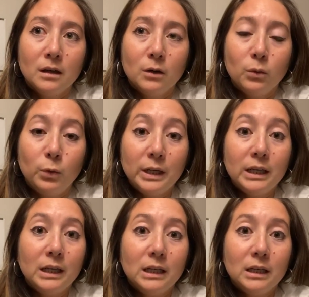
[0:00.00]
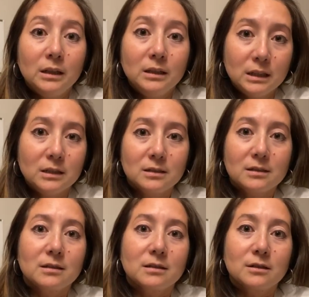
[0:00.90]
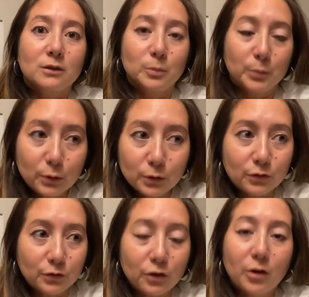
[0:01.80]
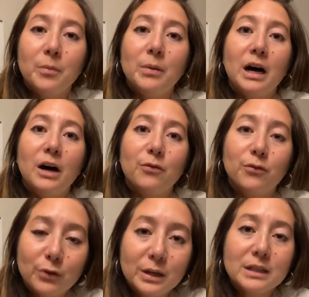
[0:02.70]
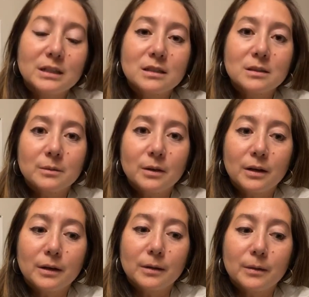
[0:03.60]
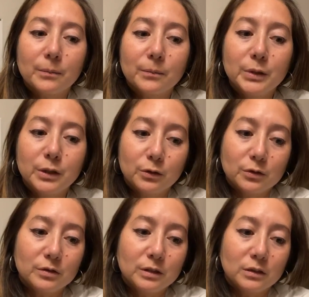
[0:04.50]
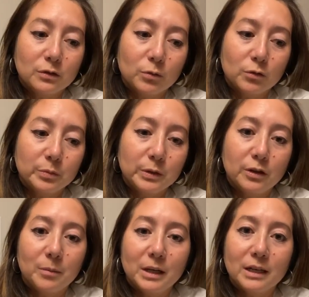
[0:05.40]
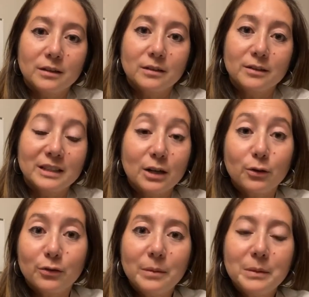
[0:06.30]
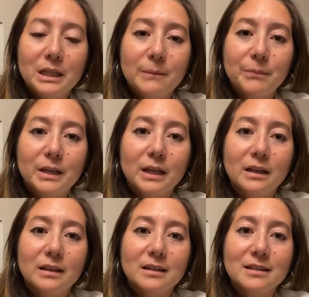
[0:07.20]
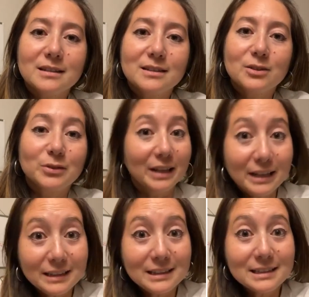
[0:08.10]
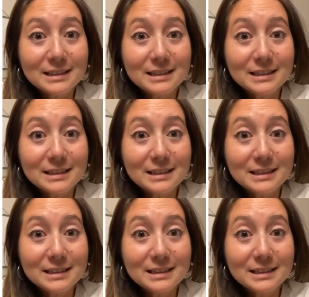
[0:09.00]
we need support from our friends um, because it's almost become like a second family. And tonight,